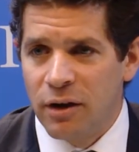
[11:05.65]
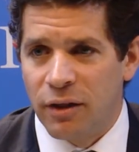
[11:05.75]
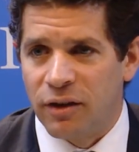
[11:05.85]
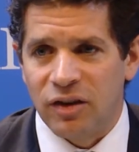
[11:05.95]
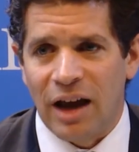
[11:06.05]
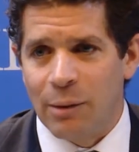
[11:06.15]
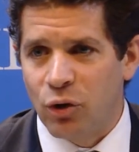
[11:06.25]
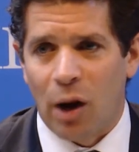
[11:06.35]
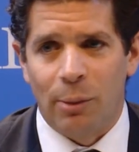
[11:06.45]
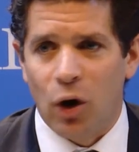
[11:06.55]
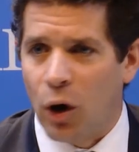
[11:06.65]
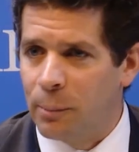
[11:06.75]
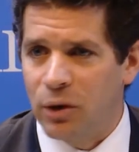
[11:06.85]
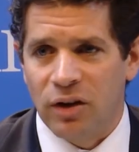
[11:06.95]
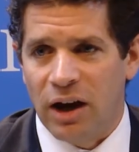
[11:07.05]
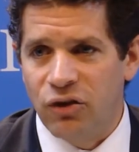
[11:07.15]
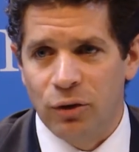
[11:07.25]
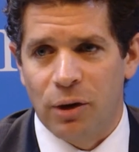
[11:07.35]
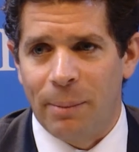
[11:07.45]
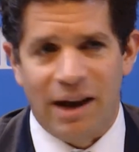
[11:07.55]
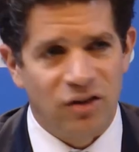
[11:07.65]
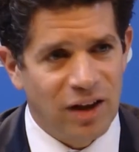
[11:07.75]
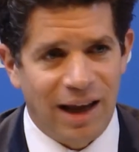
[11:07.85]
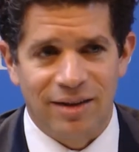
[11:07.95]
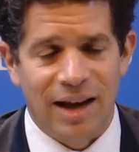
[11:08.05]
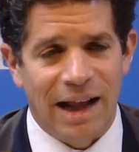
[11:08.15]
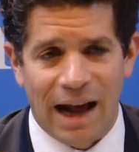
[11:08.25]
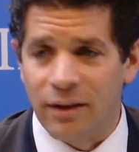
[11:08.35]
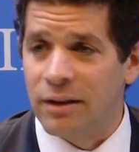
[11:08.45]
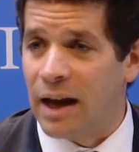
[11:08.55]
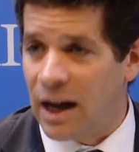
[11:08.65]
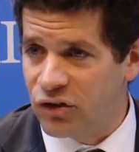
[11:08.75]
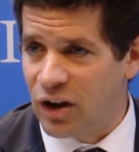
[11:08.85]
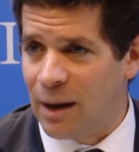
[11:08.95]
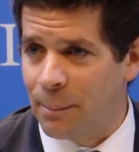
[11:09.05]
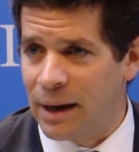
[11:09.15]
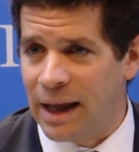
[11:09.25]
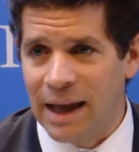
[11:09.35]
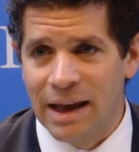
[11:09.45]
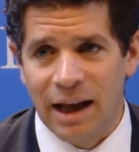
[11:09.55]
the same type of computational capacity as any other large company.